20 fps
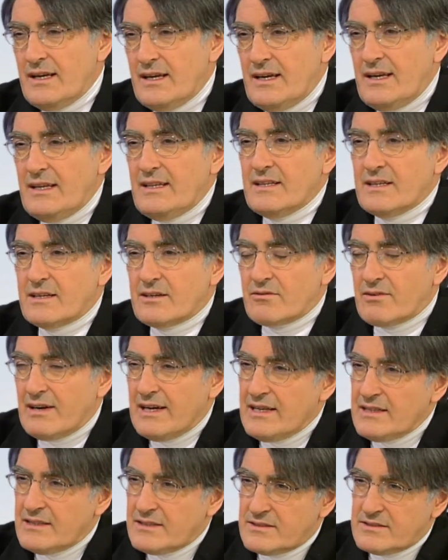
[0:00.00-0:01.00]
in
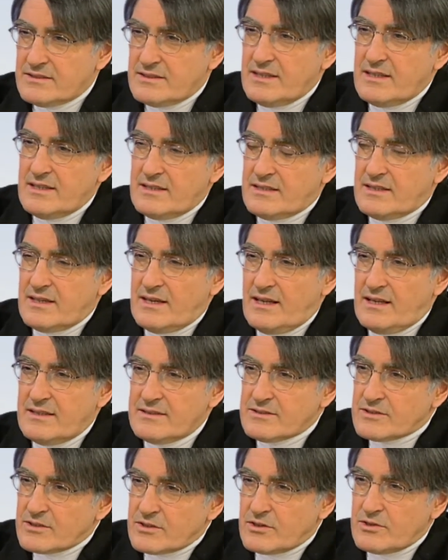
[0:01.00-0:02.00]
great detail
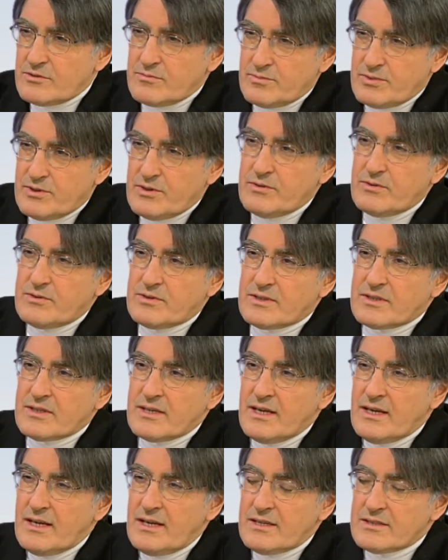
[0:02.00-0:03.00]
in the computer.
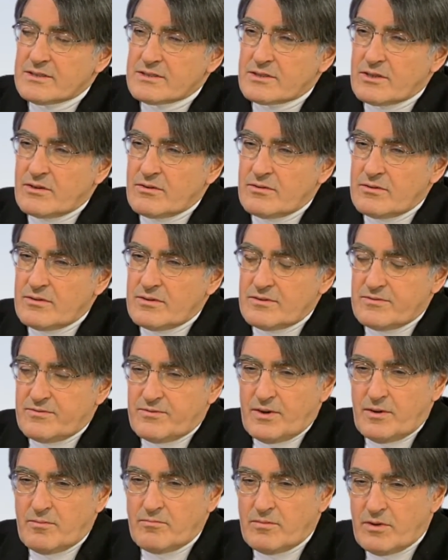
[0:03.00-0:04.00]
So
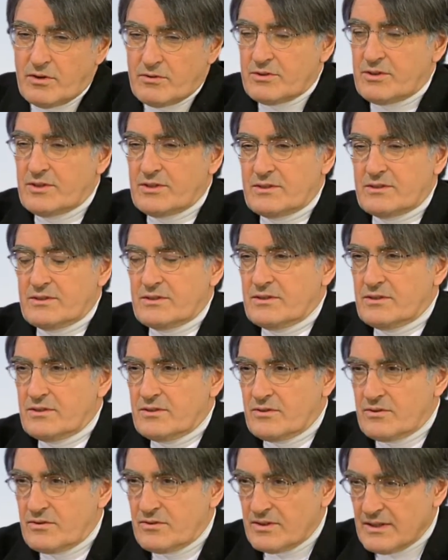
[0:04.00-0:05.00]
for most
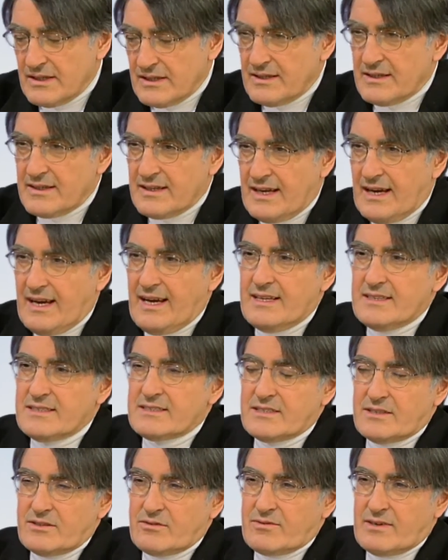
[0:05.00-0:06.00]
uh,
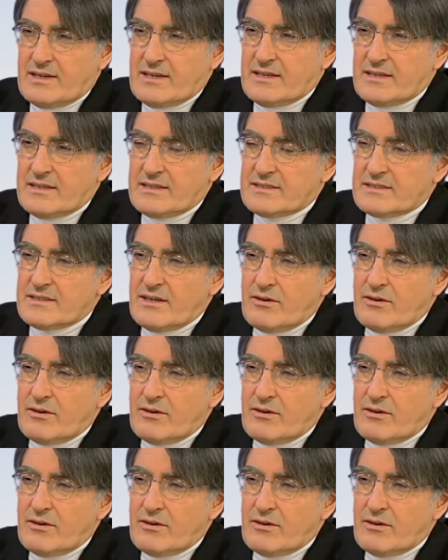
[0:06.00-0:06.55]
cancer drugs,